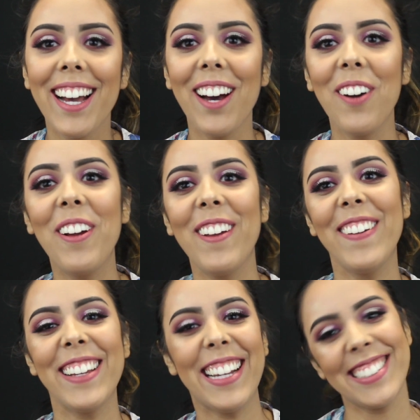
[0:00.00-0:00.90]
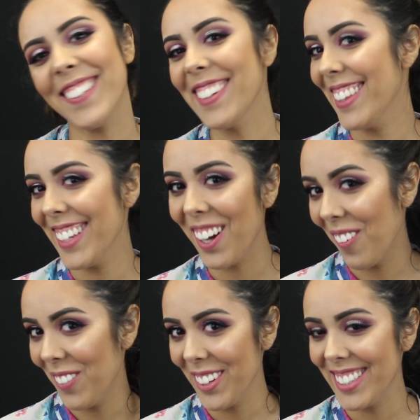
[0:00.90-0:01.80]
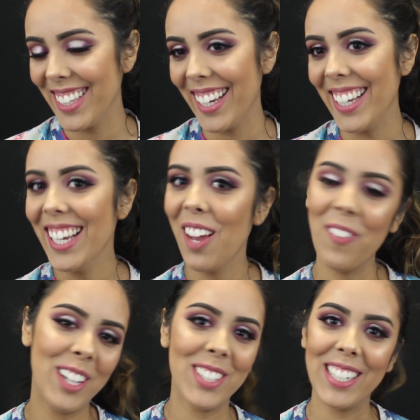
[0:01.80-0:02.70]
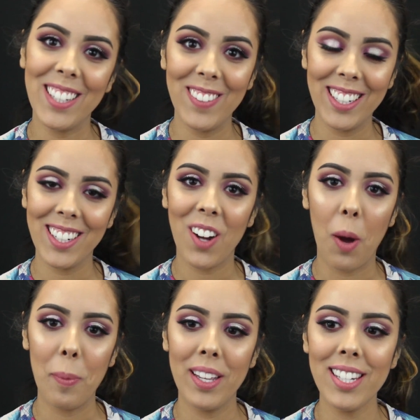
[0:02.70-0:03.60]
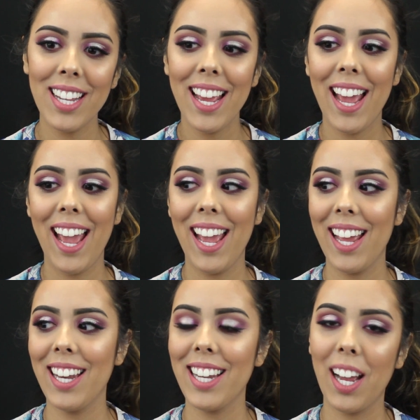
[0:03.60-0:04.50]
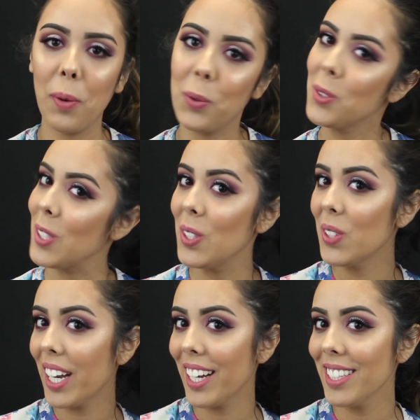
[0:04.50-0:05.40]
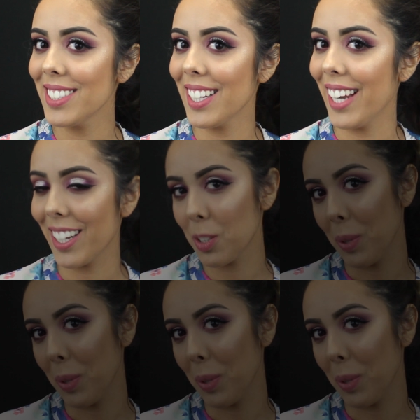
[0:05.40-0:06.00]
If you guys have anything helpful to say, make sure to leave it in a comment, and I will see you guys next